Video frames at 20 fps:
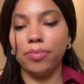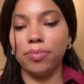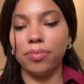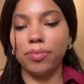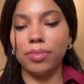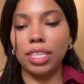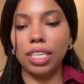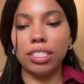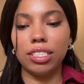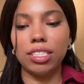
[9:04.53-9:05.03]

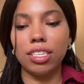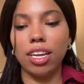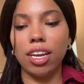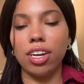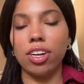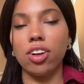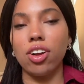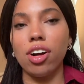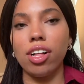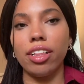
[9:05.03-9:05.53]
That's not a
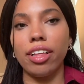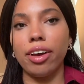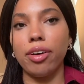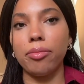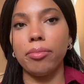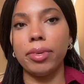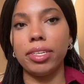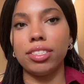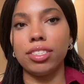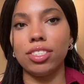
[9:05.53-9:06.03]
call out
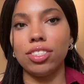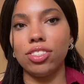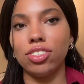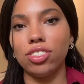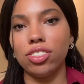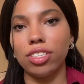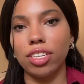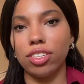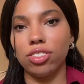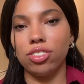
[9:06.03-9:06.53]
message.
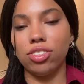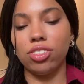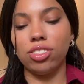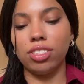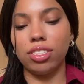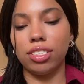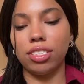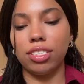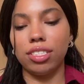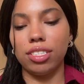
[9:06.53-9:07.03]
That's
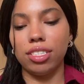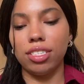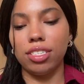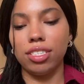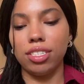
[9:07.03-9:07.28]
just